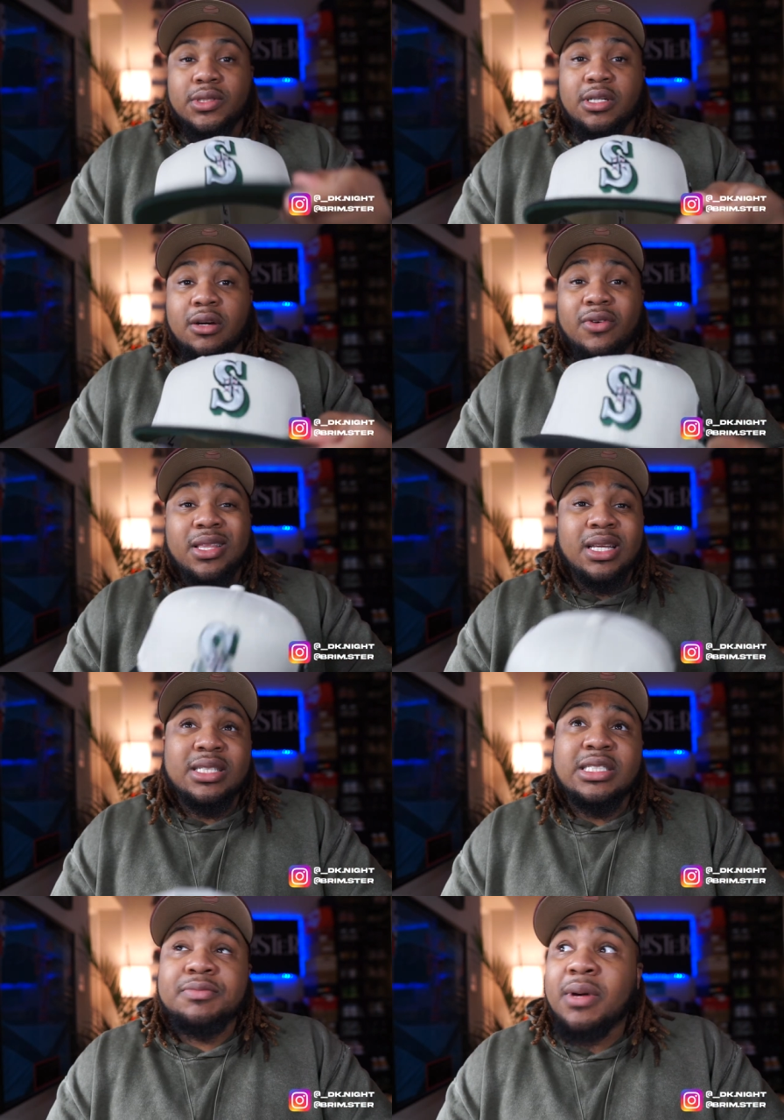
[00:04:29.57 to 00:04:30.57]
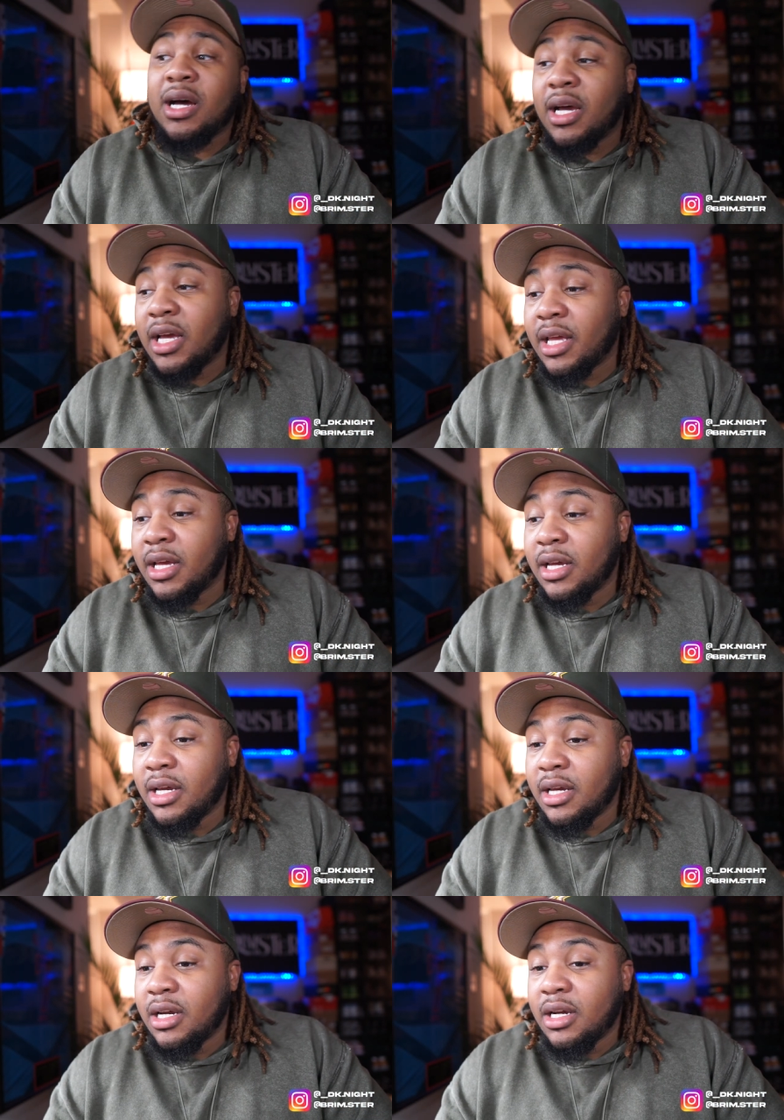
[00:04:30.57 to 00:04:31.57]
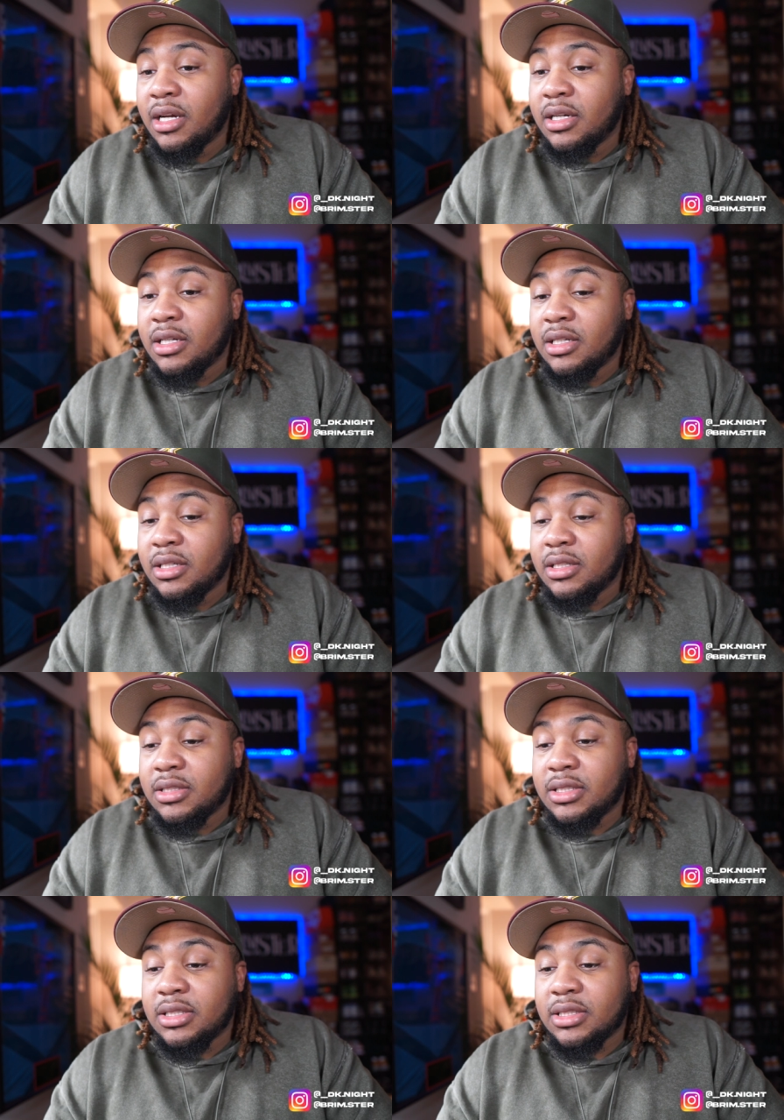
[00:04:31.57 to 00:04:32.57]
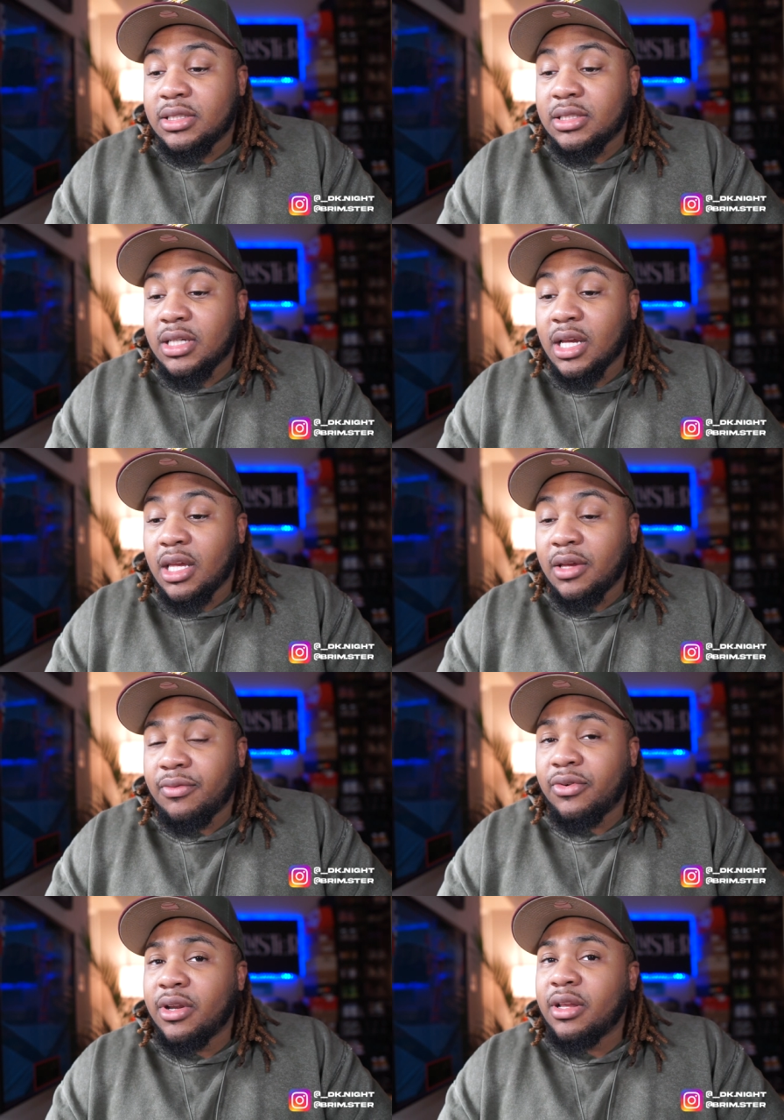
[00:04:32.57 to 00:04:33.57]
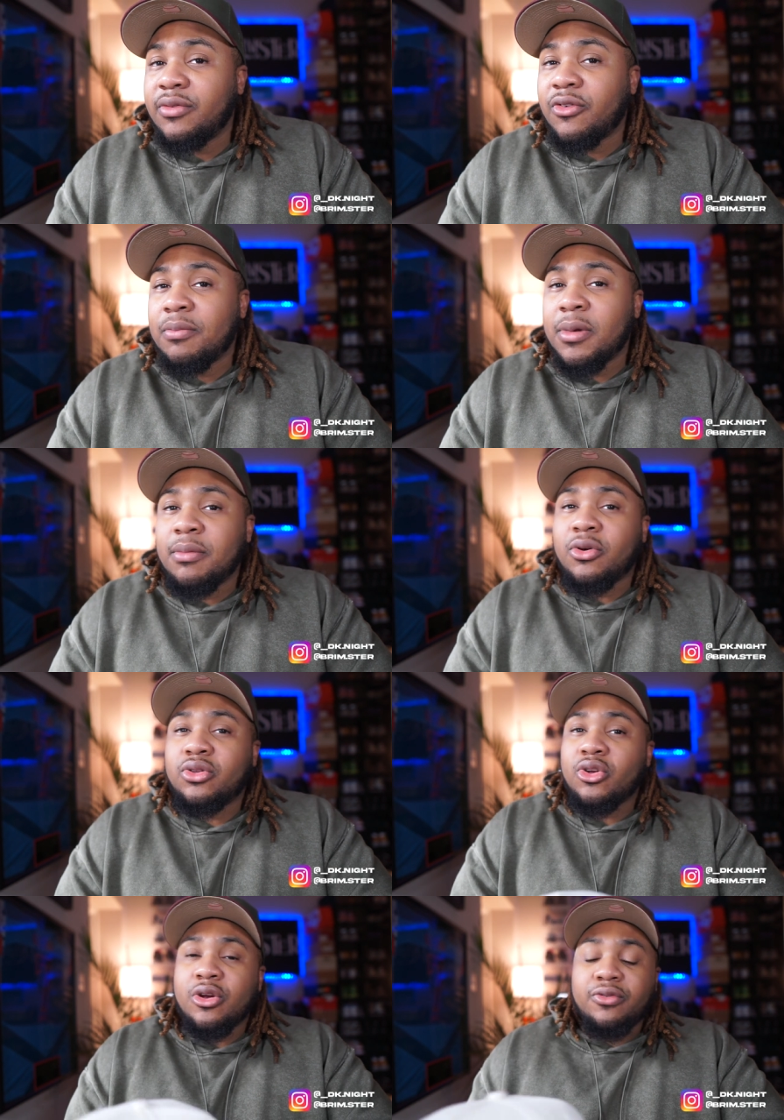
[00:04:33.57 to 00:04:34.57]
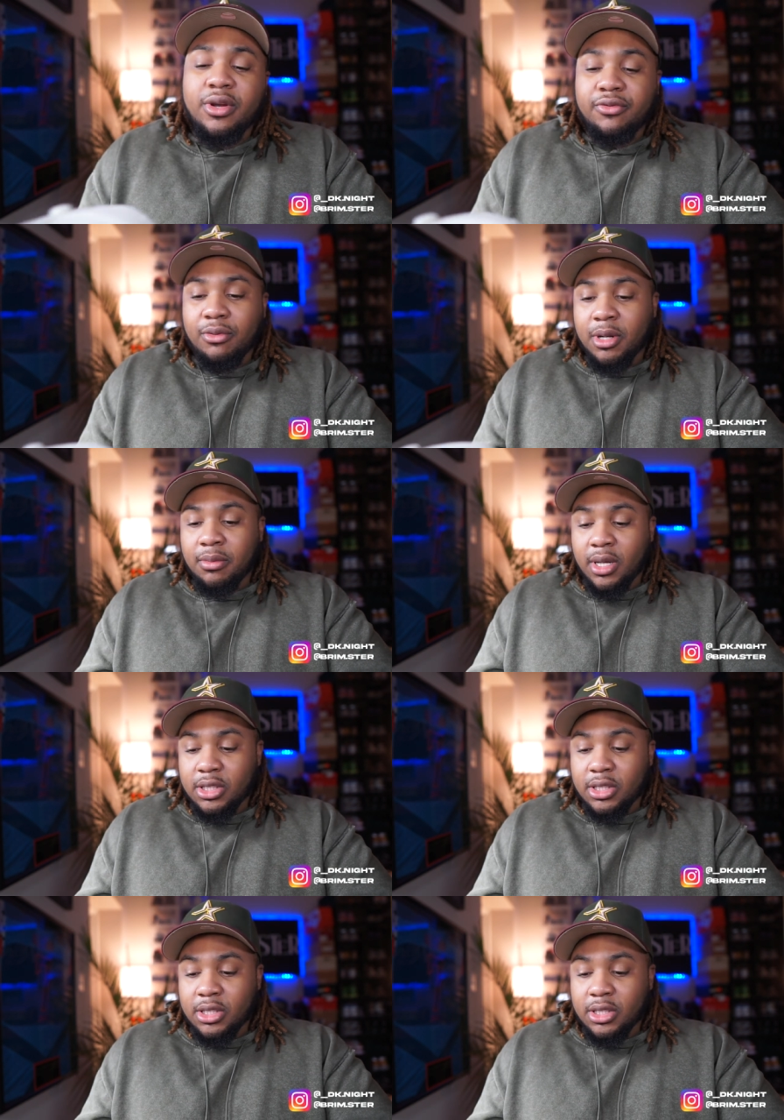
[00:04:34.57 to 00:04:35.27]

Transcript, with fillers: tough. I think this is my second fitted from them or third fitted from them, man.